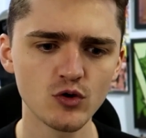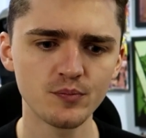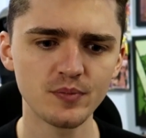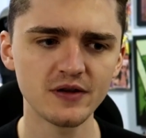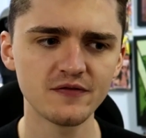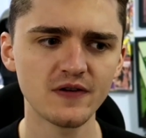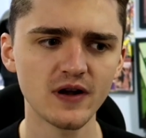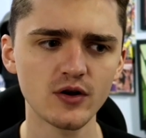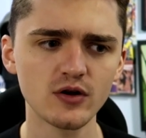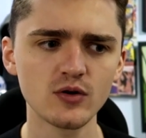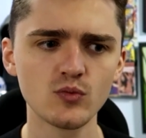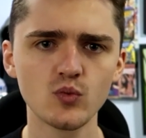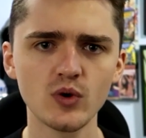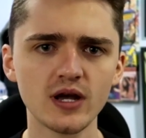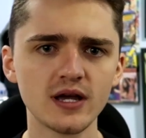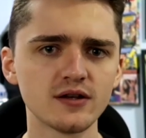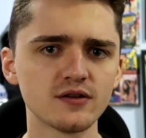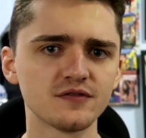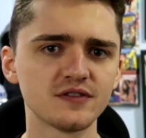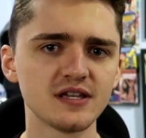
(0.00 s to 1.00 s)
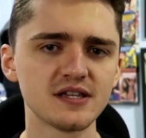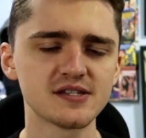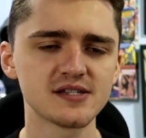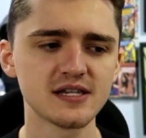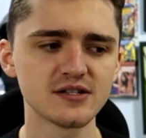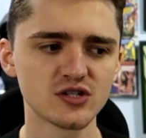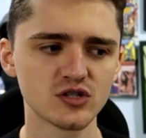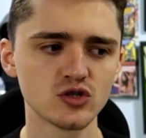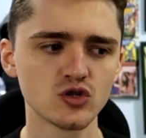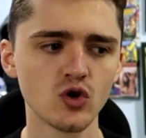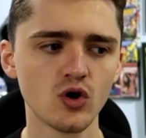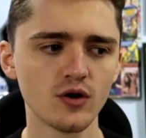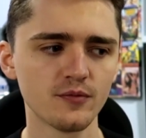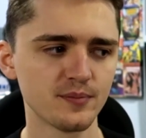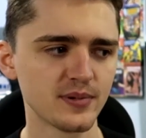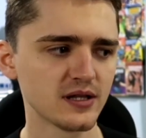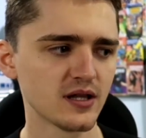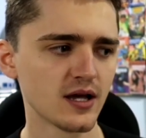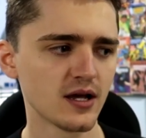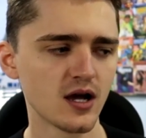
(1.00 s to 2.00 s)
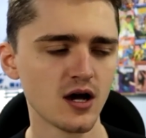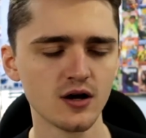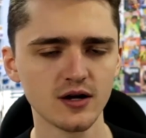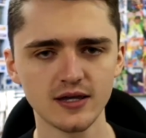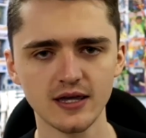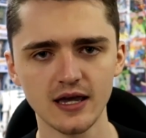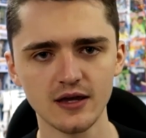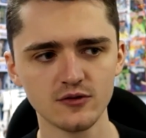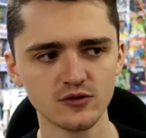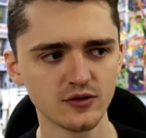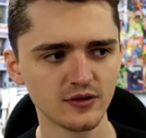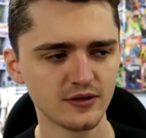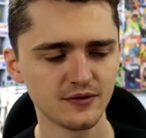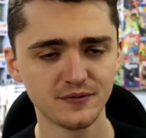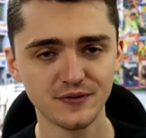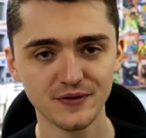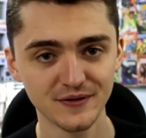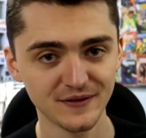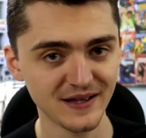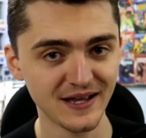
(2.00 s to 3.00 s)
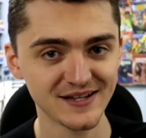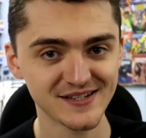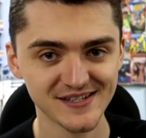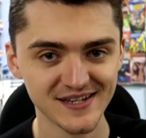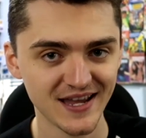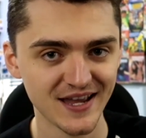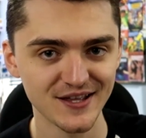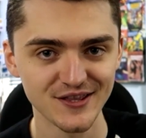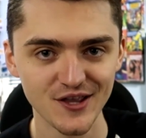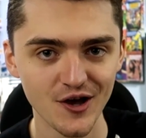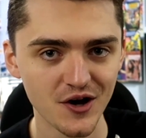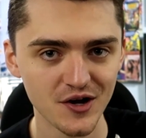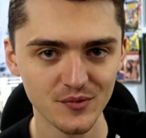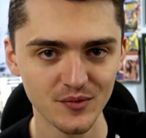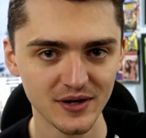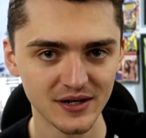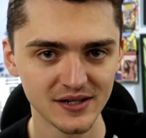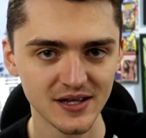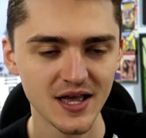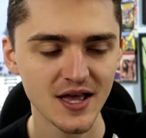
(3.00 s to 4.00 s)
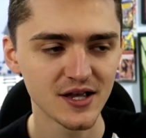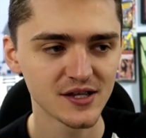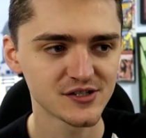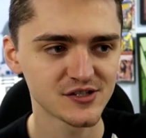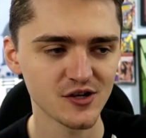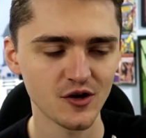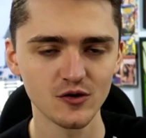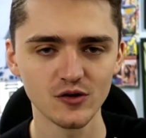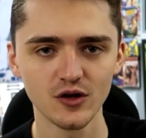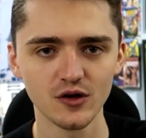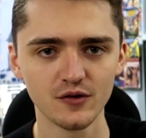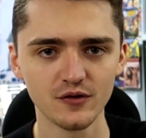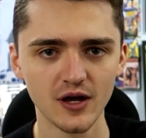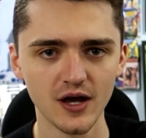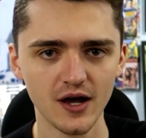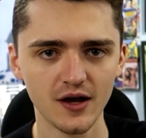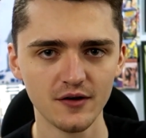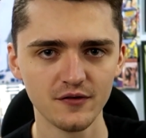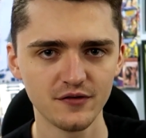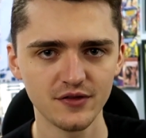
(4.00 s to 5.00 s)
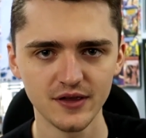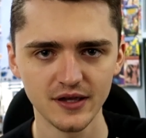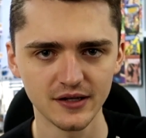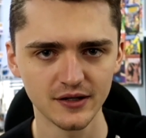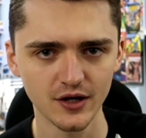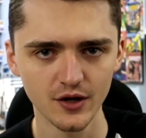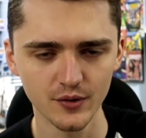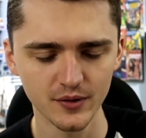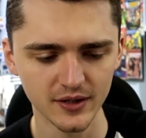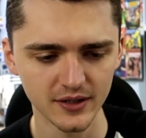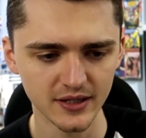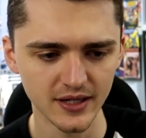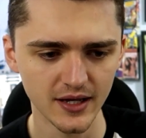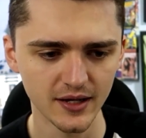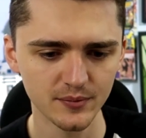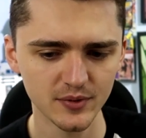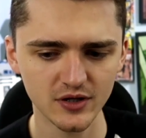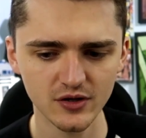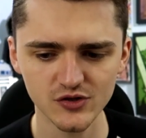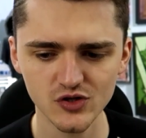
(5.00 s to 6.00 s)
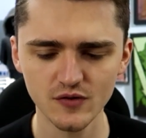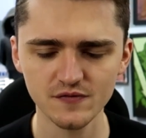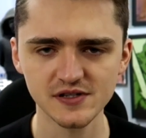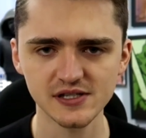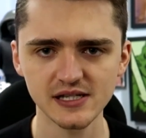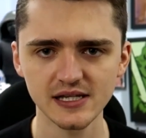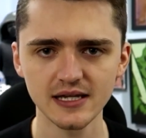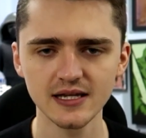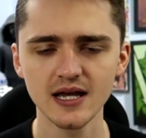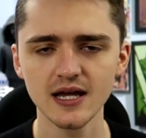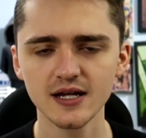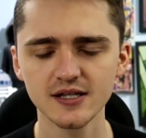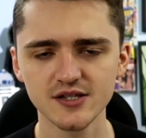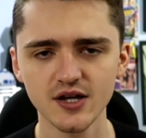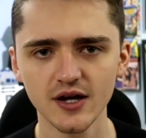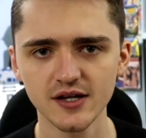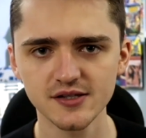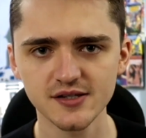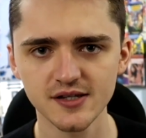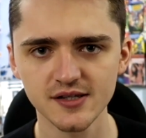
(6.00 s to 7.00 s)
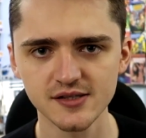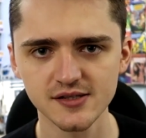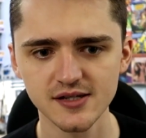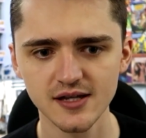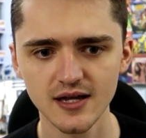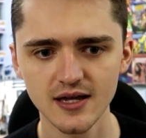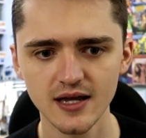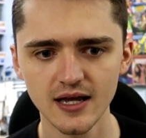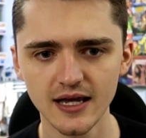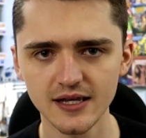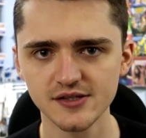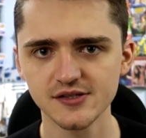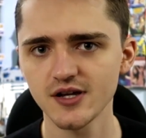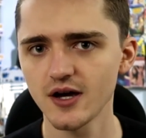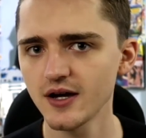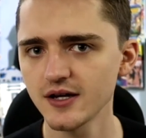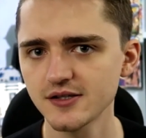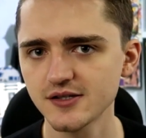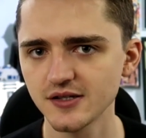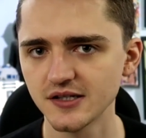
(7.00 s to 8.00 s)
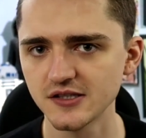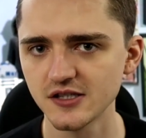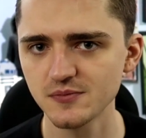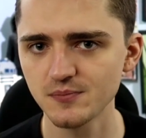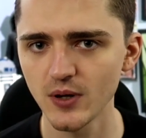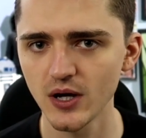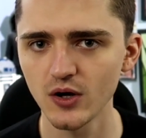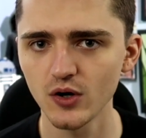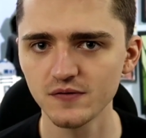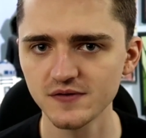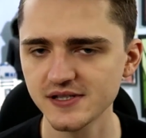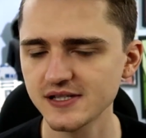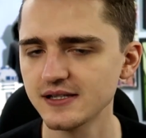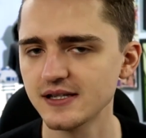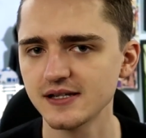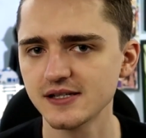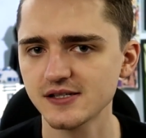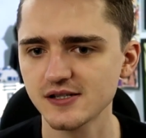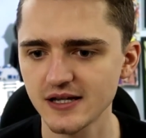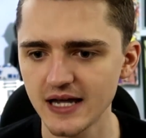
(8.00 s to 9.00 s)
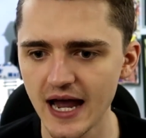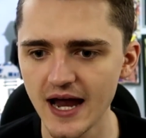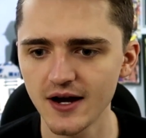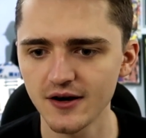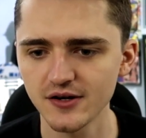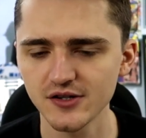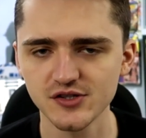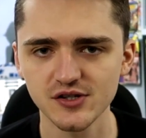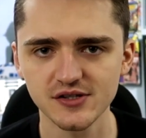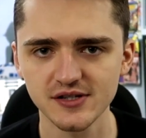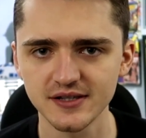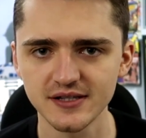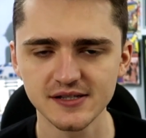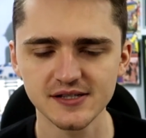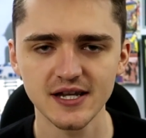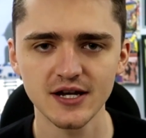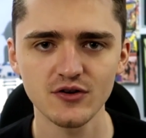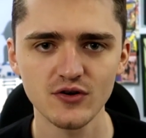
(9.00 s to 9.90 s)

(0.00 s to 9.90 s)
would be very weird of DC to not be like, okay, let's get a Nightwing solo thing going there, because obviously Titans is Titans, but obviously these characters and these